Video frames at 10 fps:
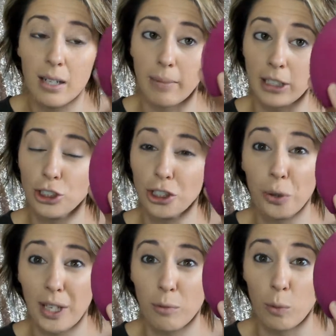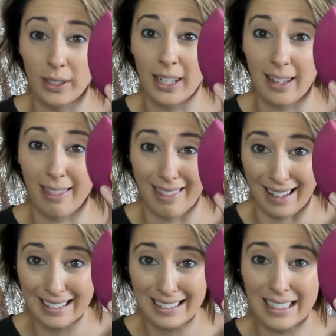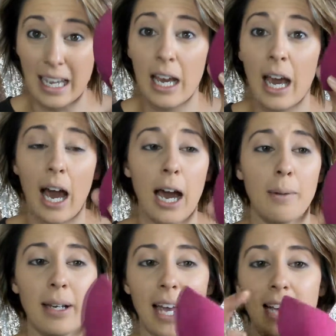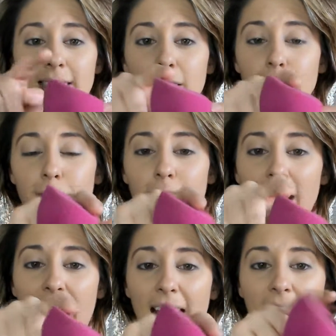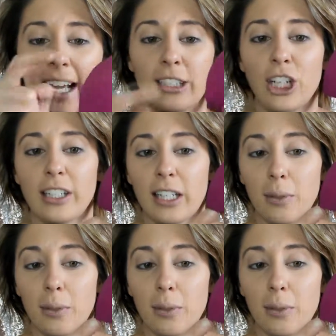Make sure you get one like this. It has the flat edge and then the